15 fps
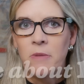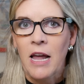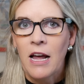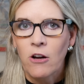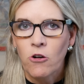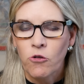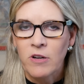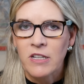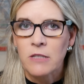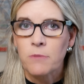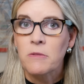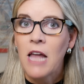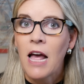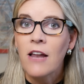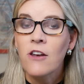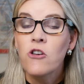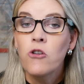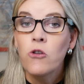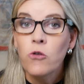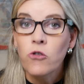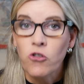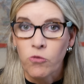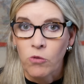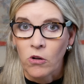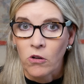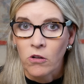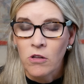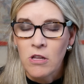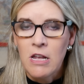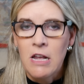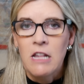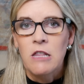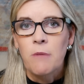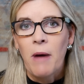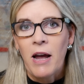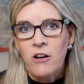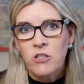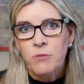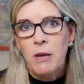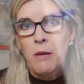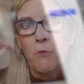not crisp, not neutral, the buyers may